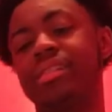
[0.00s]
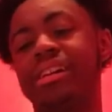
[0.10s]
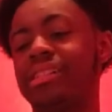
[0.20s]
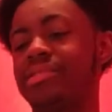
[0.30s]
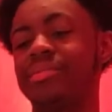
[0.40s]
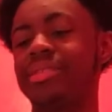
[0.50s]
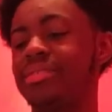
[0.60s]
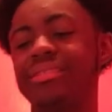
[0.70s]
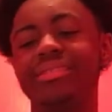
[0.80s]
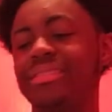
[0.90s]
Gosh,
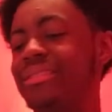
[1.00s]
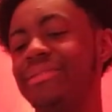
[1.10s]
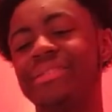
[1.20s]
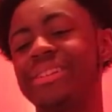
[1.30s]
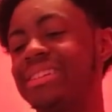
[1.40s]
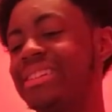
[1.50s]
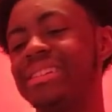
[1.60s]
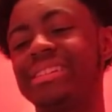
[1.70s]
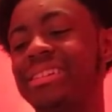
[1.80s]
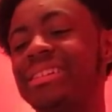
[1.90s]
man,
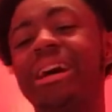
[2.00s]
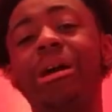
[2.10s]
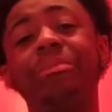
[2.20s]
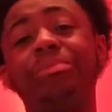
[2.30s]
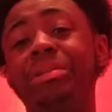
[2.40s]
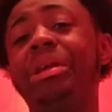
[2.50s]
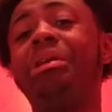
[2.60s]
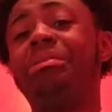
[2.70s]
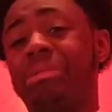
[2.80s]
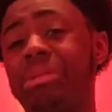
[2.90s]
fucking. I'll pull
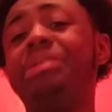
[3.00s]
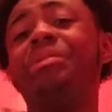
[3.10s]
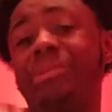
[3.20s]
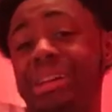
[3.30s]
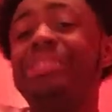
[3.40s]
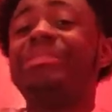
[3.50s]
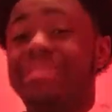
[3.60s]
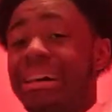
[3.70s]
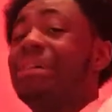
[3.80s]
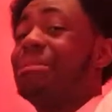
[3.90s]
up, roll the
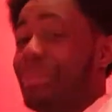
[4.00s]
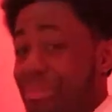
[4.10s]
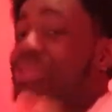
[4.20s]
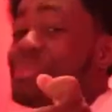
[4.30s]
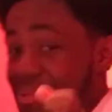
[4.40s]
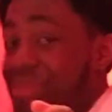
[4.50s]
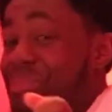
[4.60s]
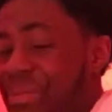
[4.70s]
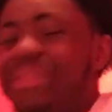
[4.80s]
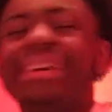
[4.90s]
window down, and psh, psh,
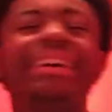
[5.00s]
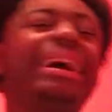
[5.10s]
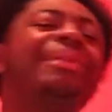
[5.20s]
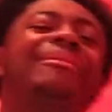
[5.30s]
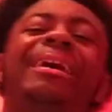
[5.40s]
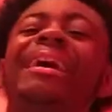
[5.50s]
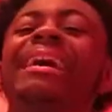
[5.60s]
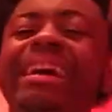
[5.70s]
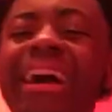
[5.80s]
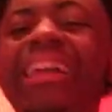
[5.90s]
psh. hey
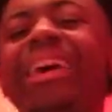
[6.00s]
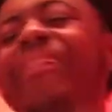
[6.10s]
man, y'all